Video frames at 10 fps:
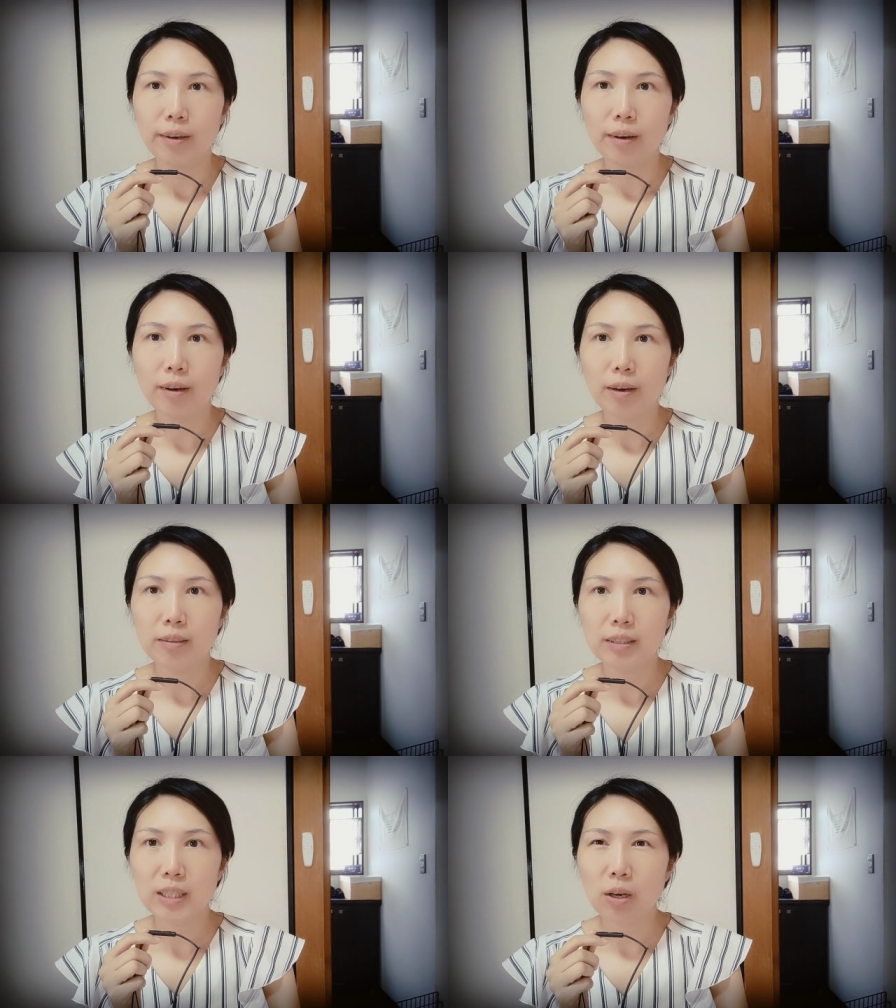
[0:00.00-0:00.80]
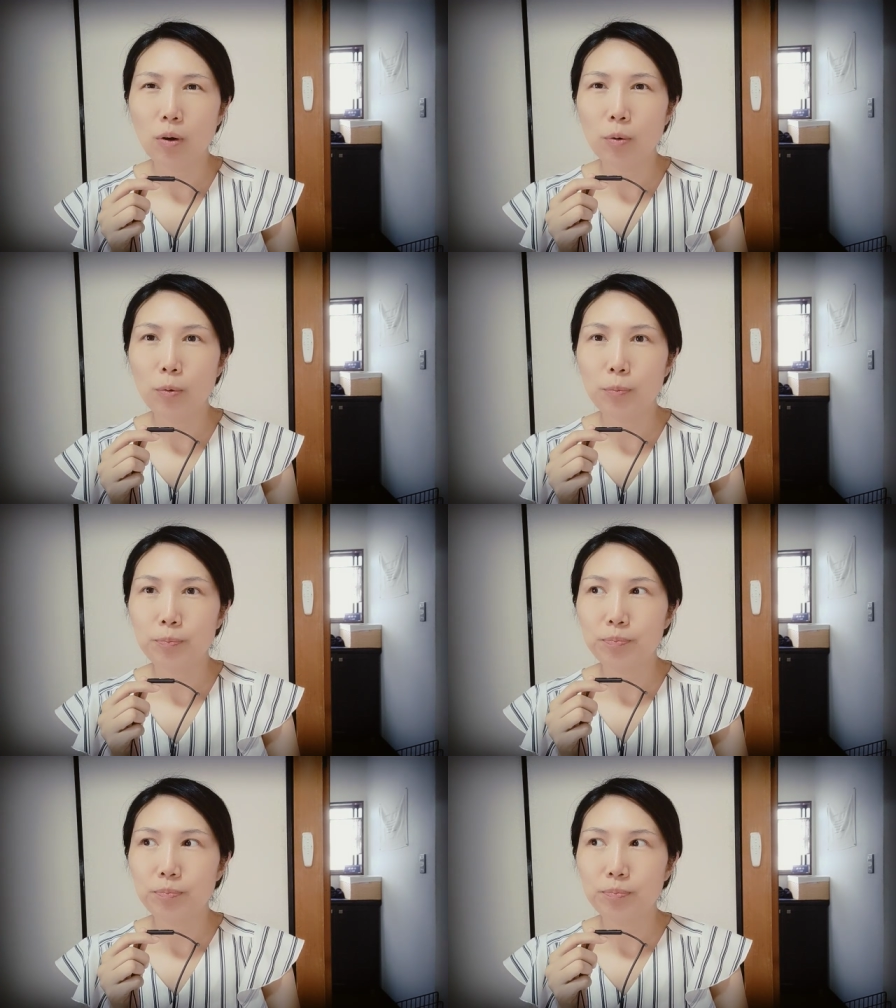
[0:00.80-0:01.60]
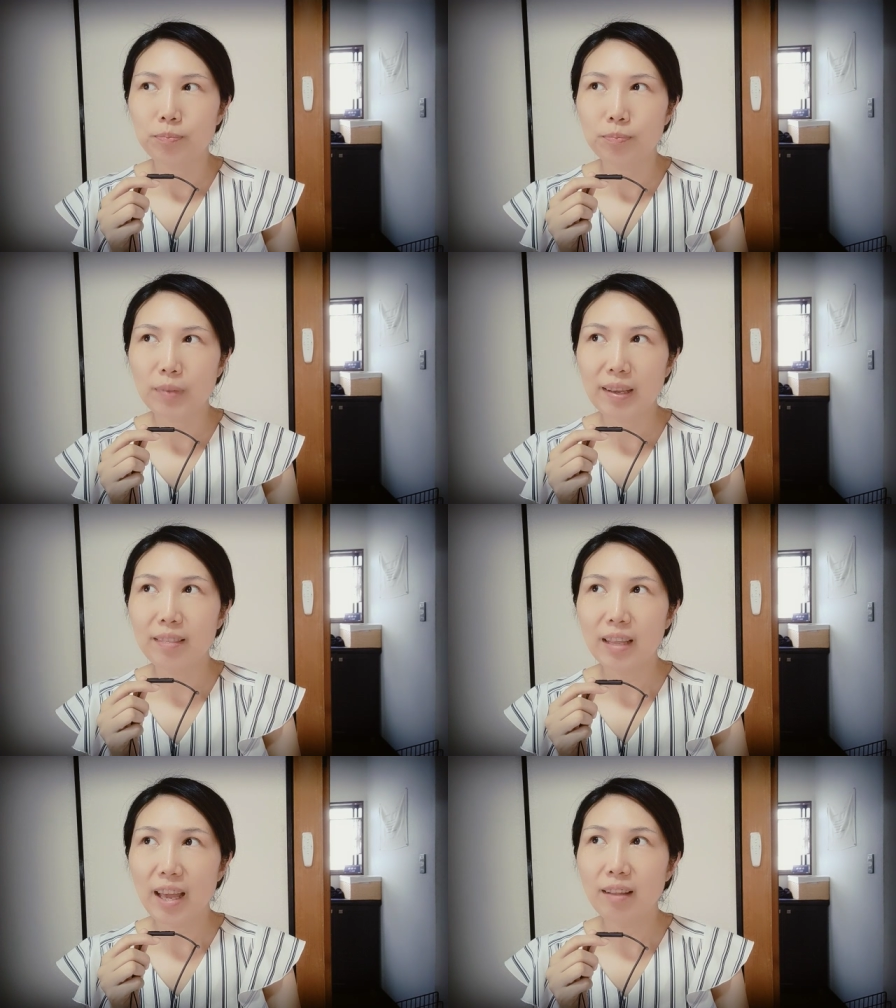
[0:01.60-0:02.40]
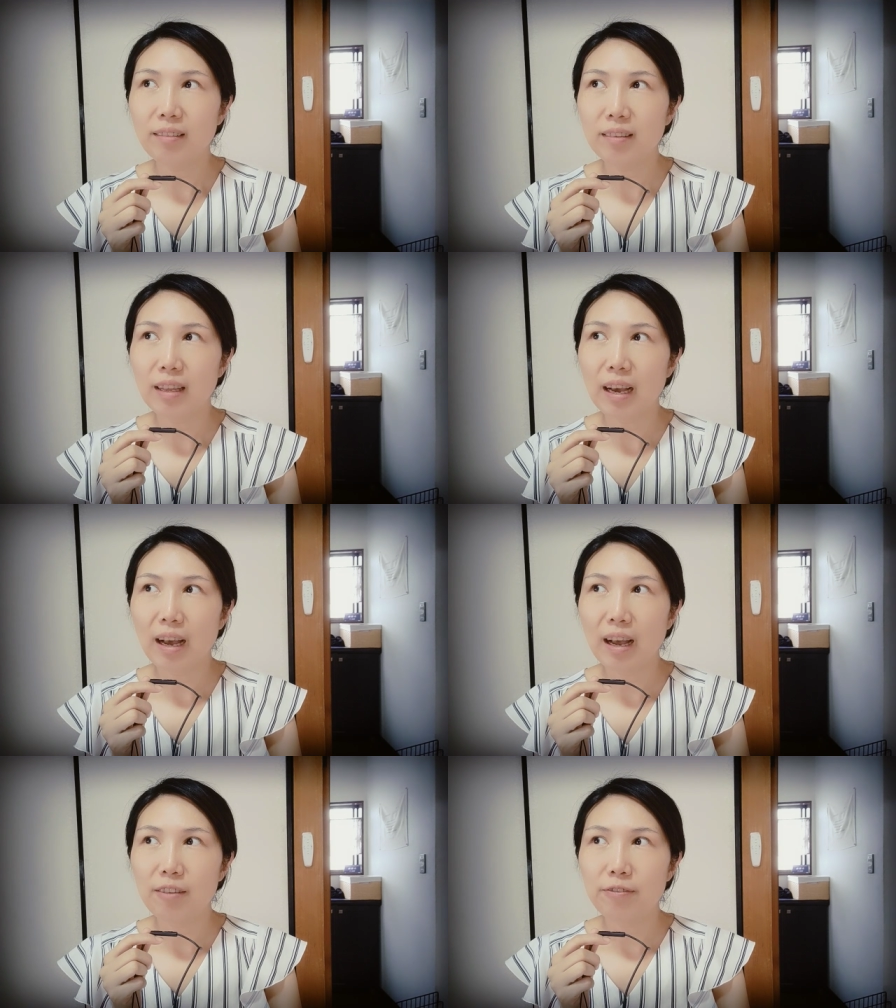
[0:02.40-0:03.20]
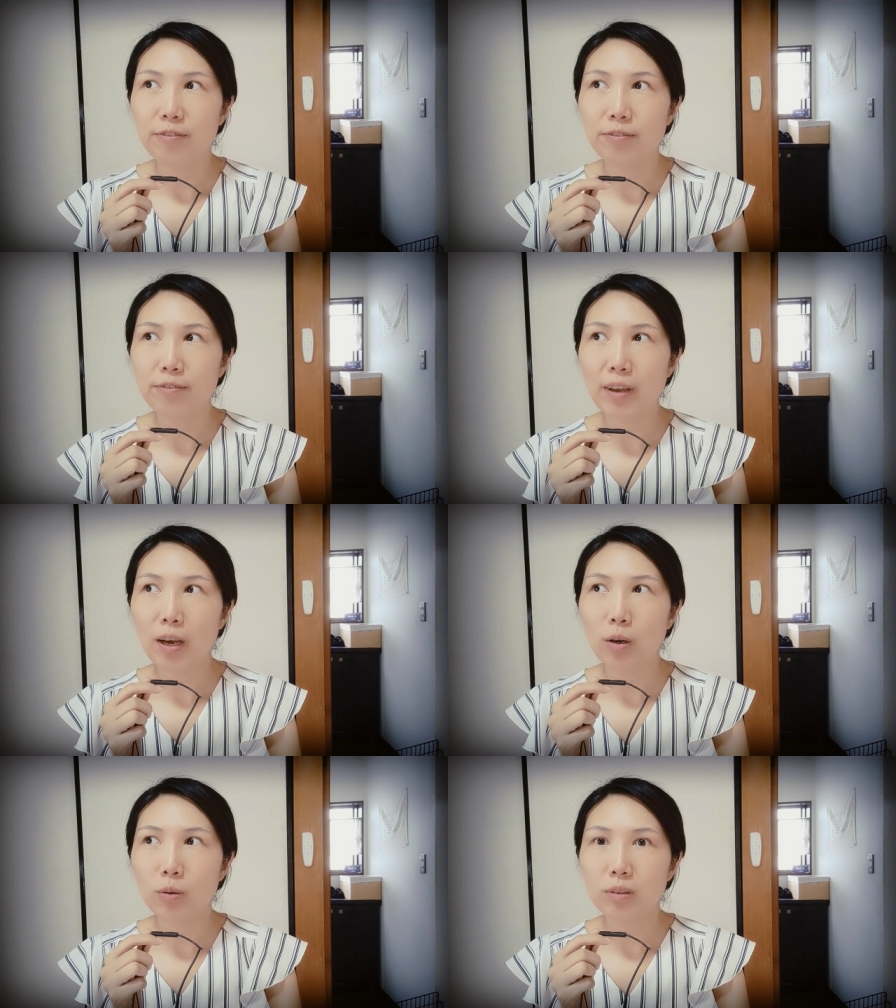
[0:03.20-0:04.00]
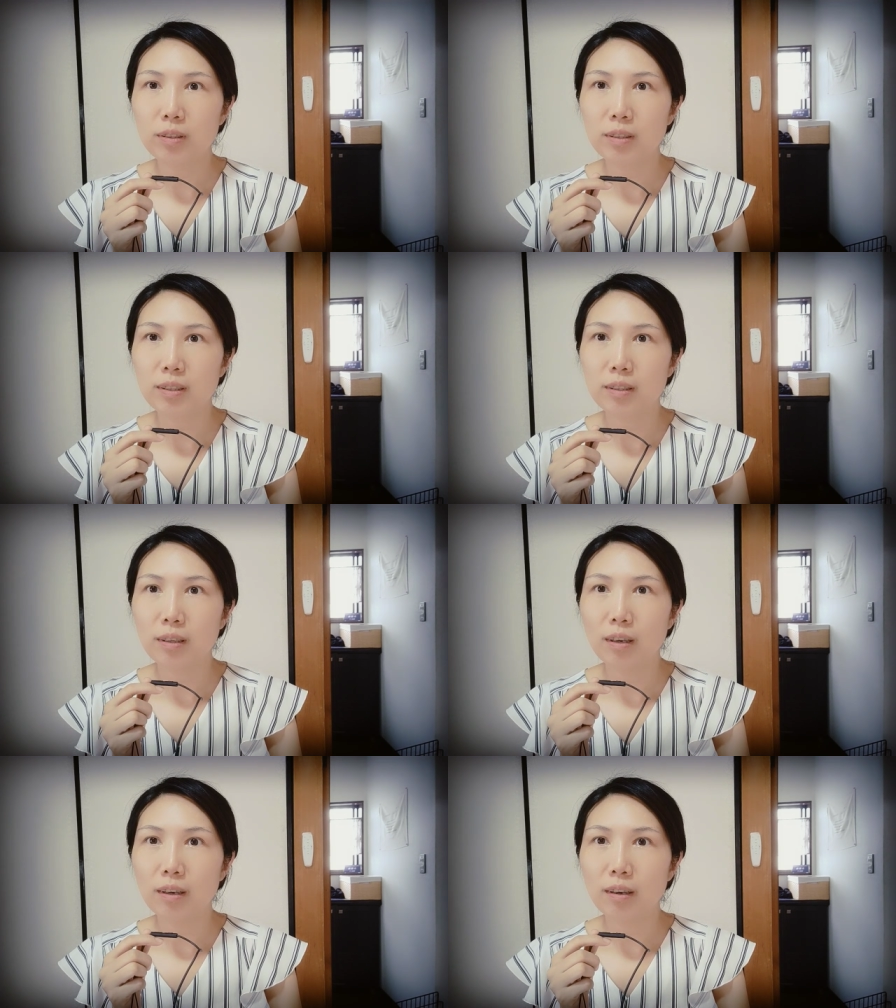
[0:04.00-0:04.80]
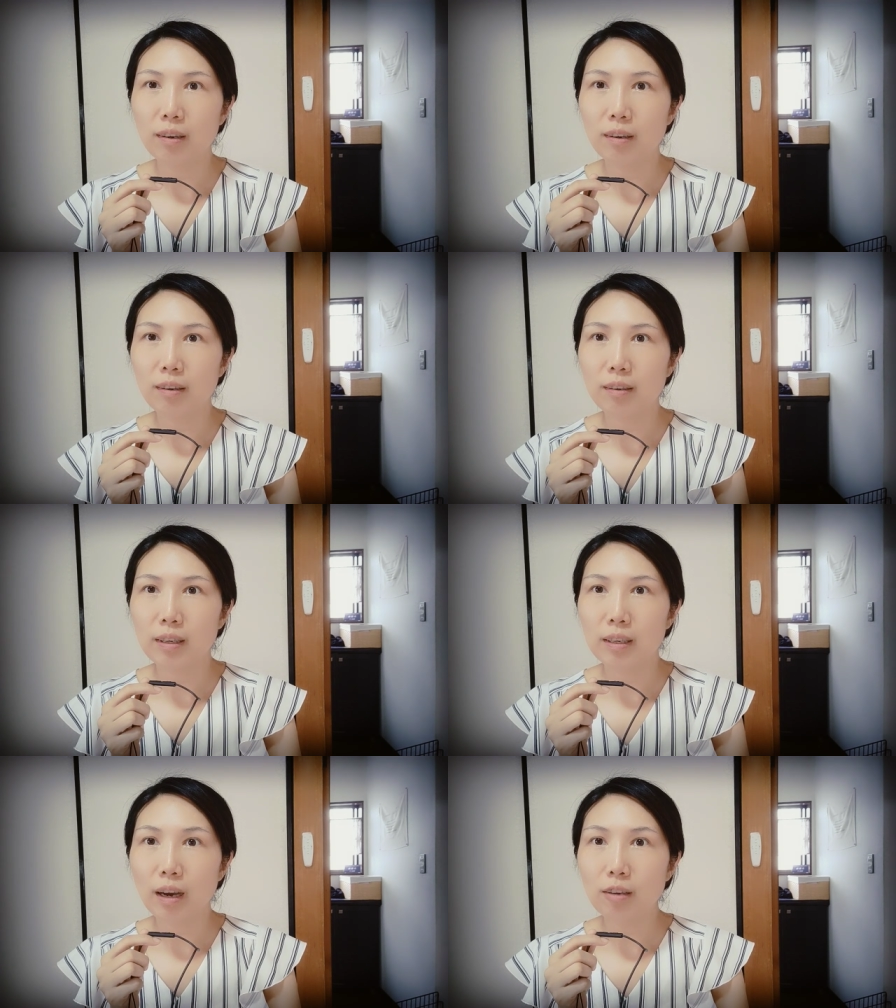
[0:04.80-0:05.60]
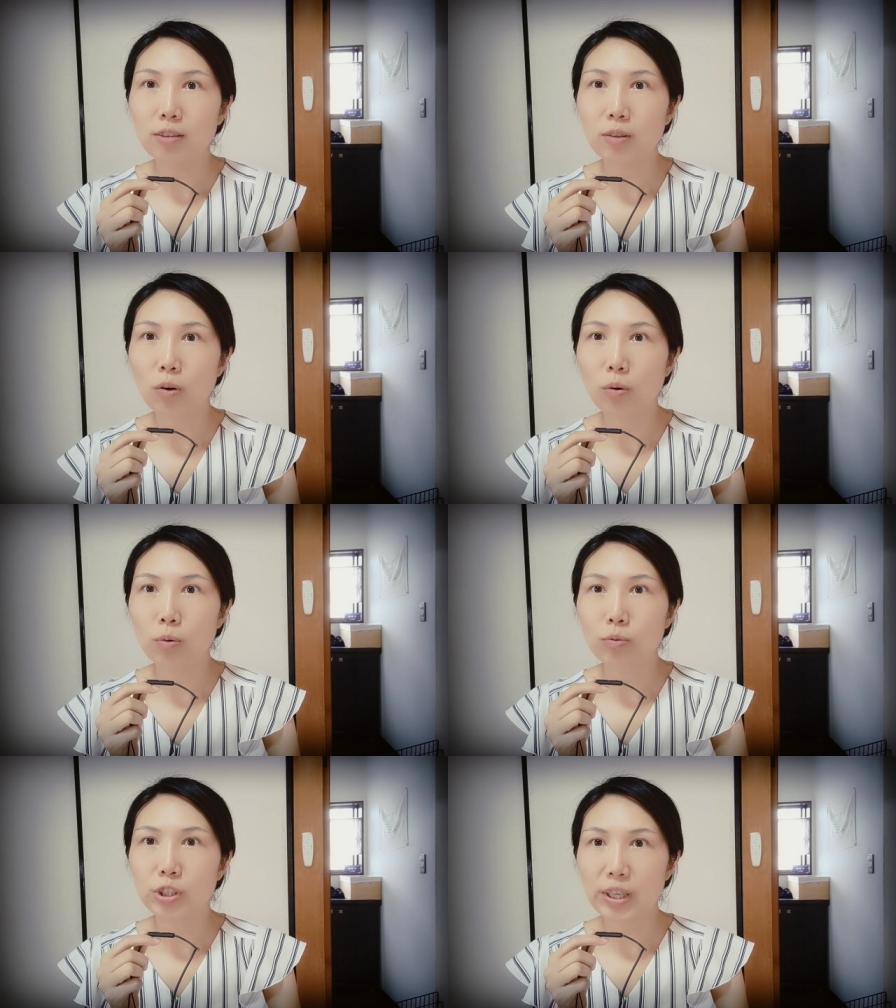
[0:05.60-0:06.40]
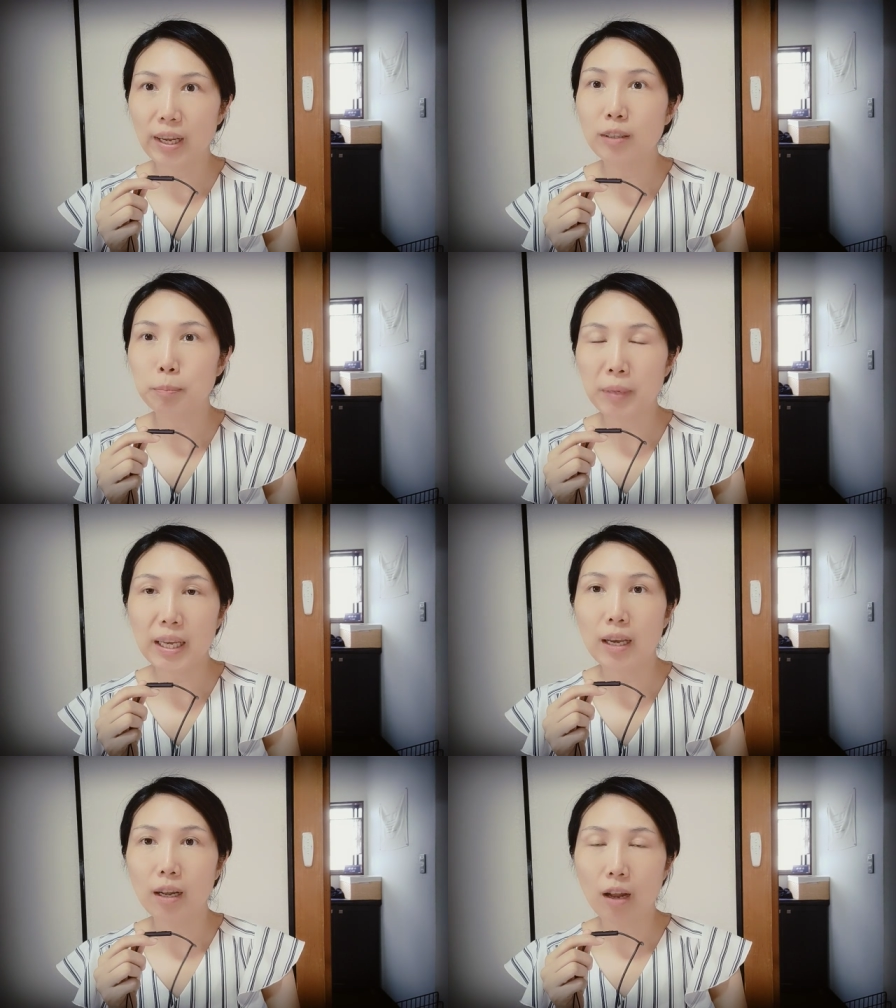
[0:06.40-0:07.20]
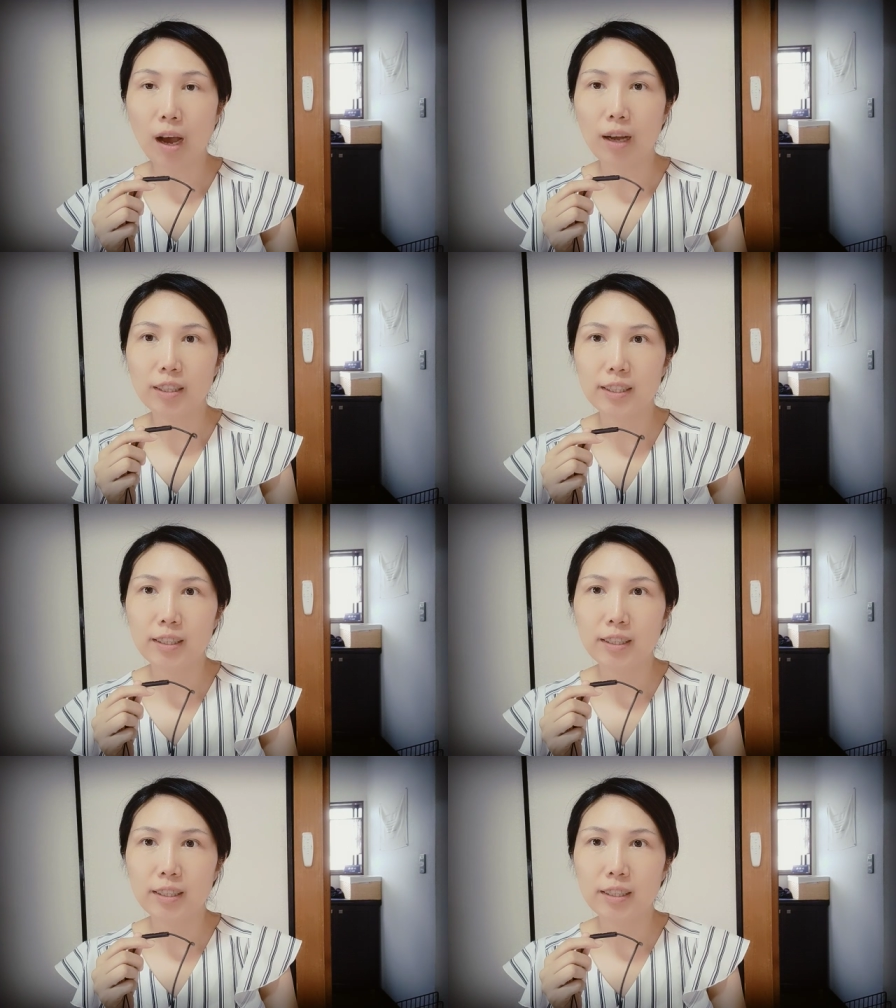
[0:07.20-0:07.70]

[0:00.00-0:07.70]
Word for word: Uh, so, and then I felt uh, it also changed me a lot